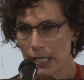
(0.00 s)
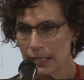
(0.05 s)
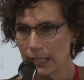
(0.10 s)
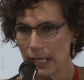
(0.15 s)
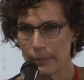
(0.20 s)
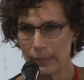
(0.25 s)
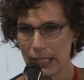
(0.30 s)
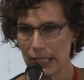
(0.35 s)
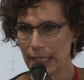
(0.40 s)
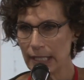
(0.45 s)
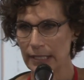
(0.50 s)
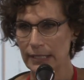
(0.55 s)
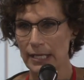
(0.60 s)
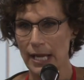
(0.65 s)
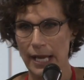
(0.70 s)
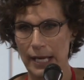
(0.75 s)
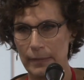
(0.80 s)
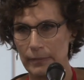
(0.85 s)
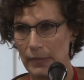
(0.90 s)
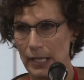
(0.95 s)
Somebody can
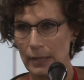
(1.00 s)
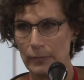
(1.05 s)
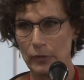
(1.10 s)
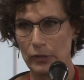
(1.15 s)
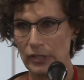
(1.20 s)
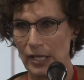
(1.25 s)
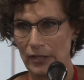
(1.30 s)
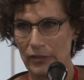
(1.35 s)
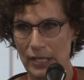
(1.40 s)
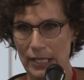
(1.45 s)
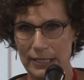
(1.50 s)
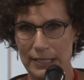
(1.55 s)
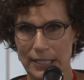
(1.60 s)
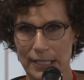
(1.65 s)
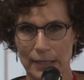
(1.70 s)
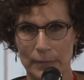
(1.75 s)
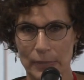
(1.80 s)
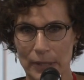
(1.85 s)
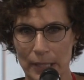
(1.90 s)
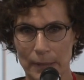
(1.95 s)
name them what they think is
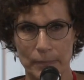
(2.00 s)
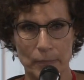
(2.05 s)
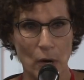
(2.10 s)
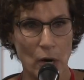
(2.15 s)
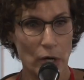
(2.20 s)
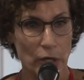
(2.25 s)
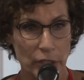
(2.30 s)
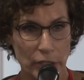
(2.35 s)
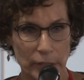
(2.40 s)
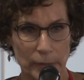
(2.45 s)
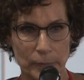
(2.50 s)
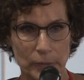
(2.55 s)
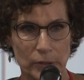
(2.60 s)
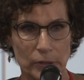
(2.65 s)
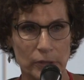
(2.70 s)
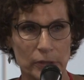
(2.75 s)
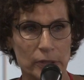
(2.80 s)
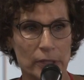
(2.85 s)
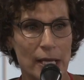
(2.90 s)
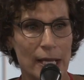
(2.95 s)
going to be
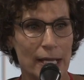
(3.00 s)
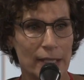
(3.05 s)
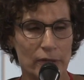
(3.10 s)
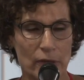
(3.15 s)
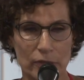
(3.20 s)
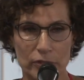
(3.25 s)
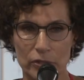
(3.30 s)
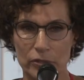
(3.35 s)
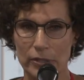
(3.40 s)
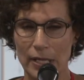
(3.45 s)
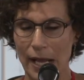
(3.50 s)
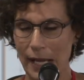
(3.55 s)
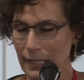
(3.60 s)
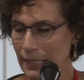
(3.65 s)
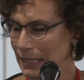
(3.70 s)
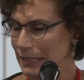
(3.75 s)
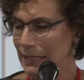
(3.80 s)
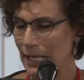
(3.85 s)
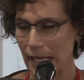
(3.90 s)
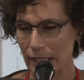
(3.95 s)
marketable. Those are
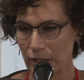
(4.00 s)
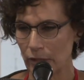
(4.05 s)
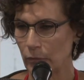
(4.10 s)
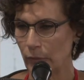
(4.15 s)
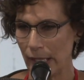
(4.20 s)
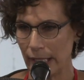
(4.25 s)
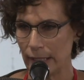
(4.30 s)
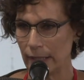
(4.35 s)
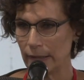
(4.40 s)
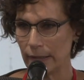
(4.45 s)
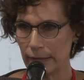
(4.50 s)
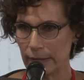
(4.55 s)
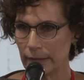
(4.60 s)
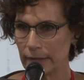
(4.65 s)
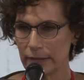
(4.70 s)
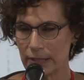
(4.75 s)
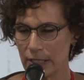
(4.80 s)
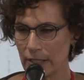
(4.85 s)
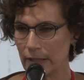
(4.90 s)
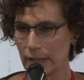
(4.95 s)
not, that's not the way to,
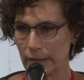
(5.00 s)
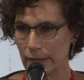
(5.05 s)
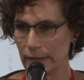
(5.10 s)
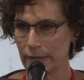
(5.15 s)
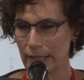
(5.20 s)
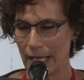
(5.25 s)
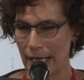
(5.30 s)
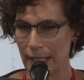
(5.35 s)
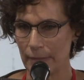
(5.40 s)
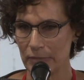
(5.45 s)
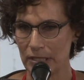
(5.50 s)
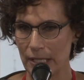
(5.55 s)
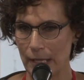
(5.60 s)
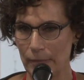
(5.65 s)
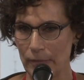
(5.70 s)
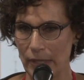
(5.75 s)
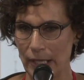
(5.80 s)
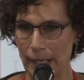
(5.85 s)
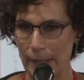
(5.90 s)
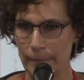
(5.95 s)
to name
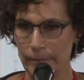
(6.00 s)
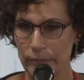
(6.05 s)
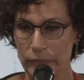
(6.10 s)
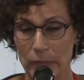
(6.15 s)
something.